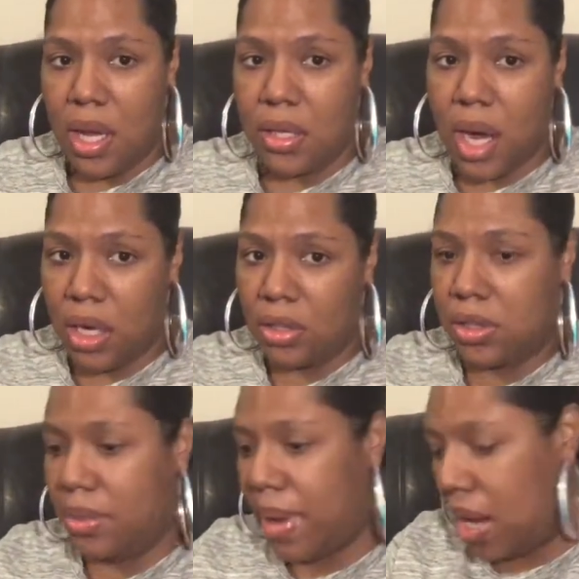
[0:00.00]
a Dollar
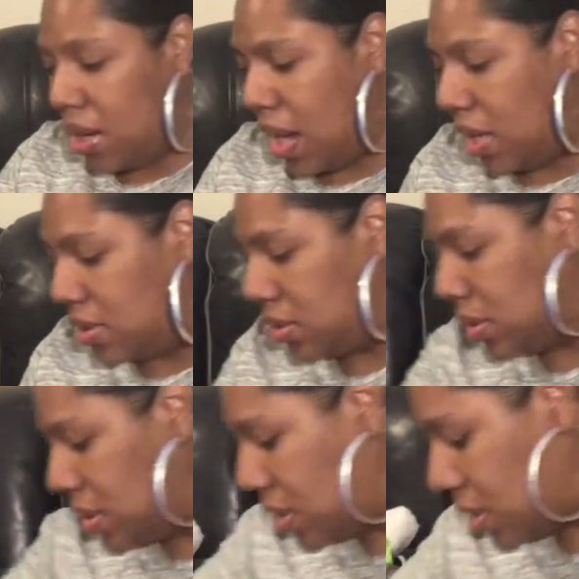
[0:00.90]
Tree by her house.
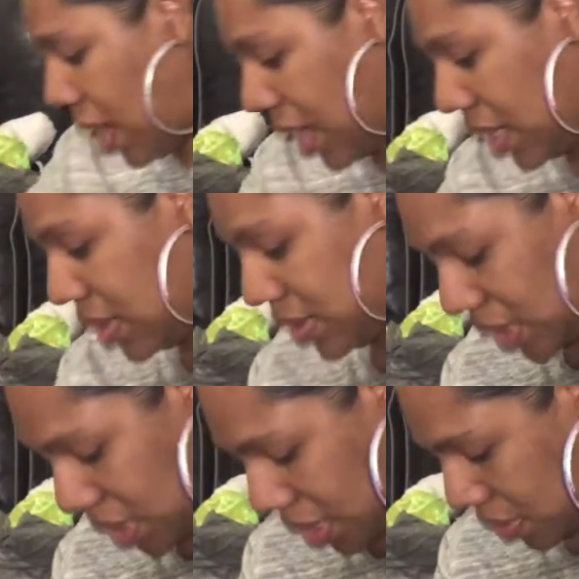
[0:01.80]
I didn't see those.